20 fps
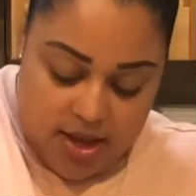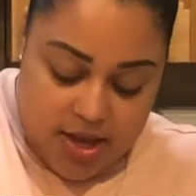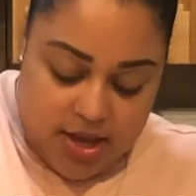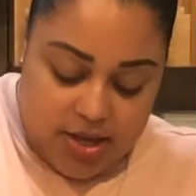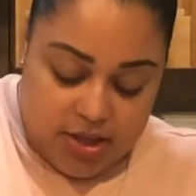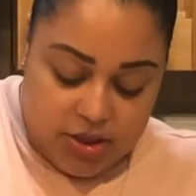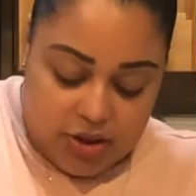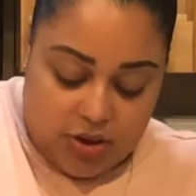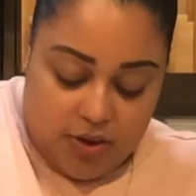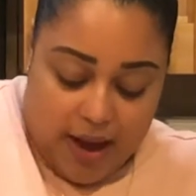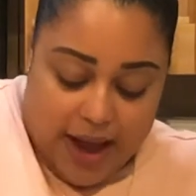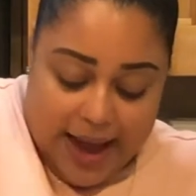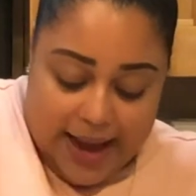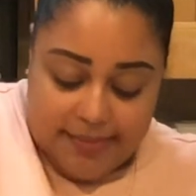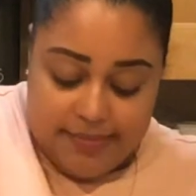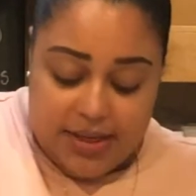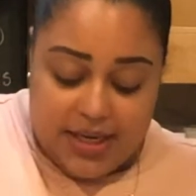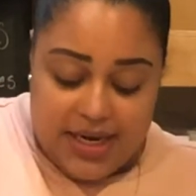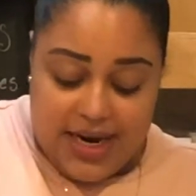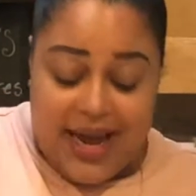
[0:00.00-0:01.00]
So
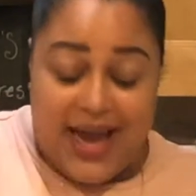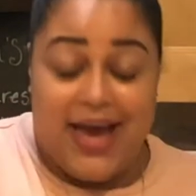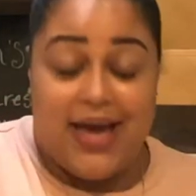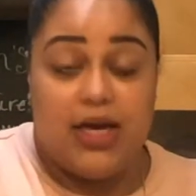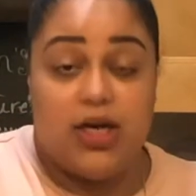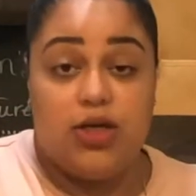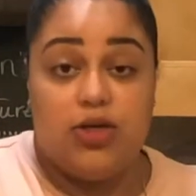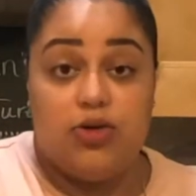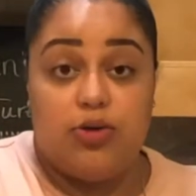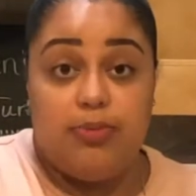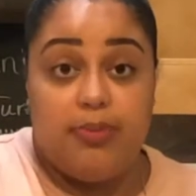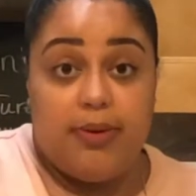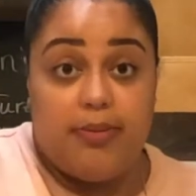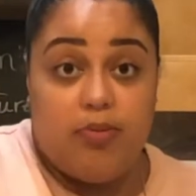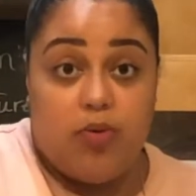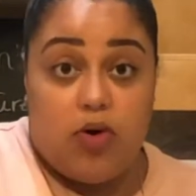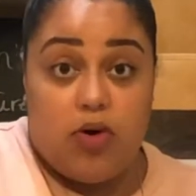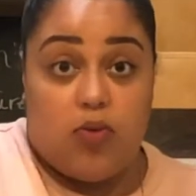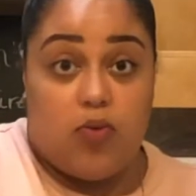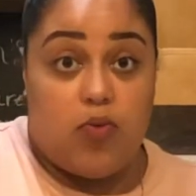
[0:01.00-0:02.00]
I'm gonna add a little bit
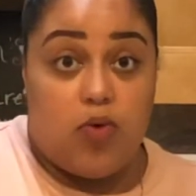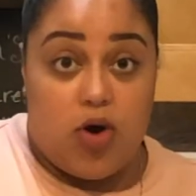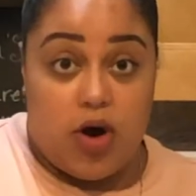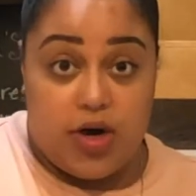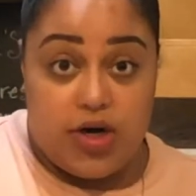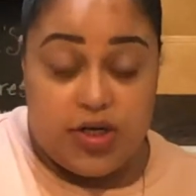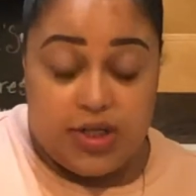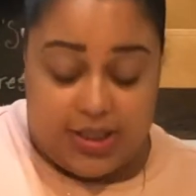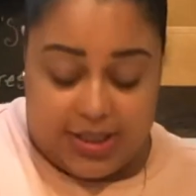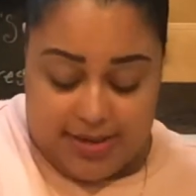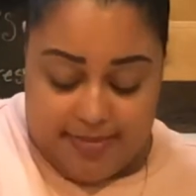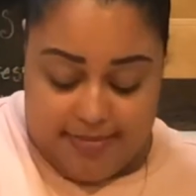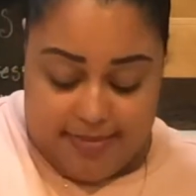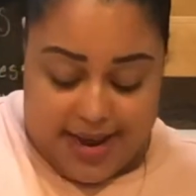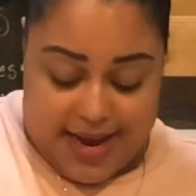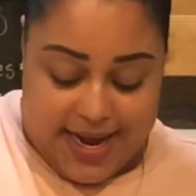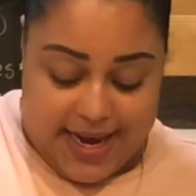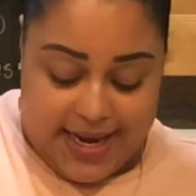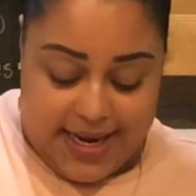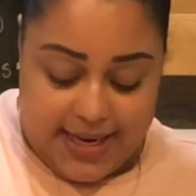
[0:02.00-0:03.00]
more water to
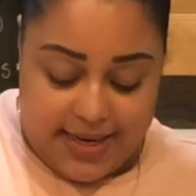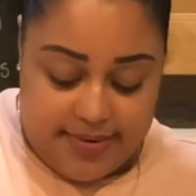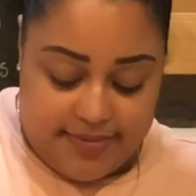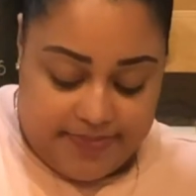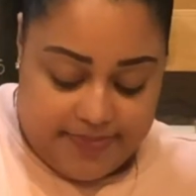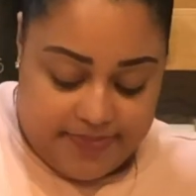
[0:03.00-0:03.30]
mine